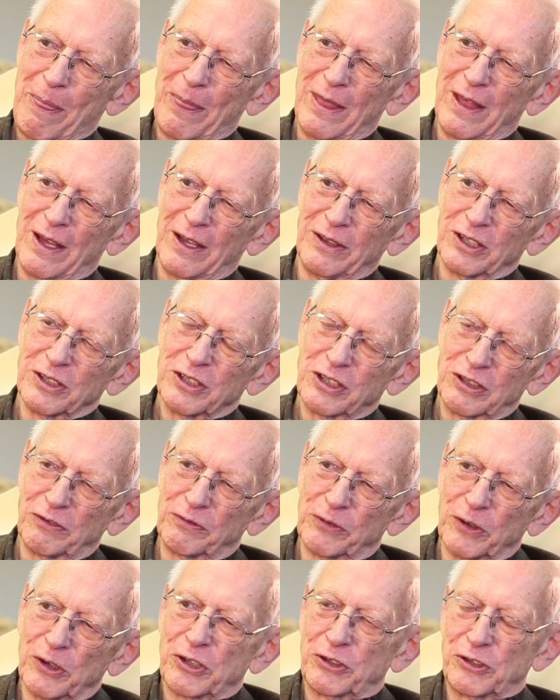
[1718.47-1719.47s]
And this is the
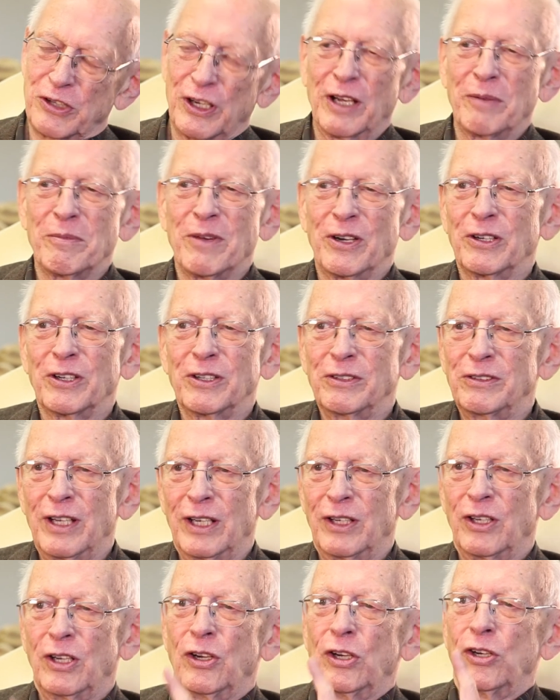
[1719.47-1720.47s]
first time I heard
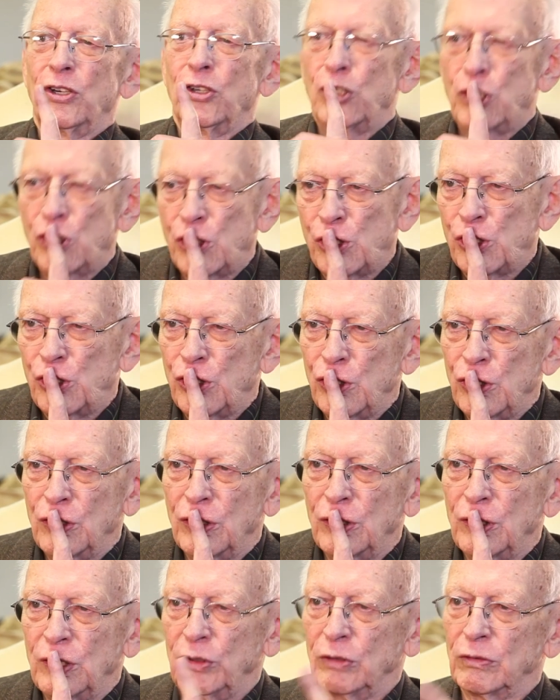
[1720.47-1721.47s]
that, shh,
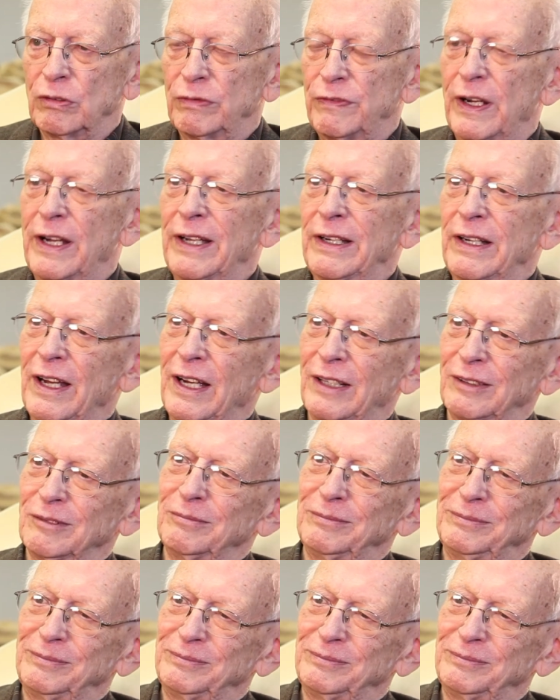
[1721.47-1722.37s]
you'll find out.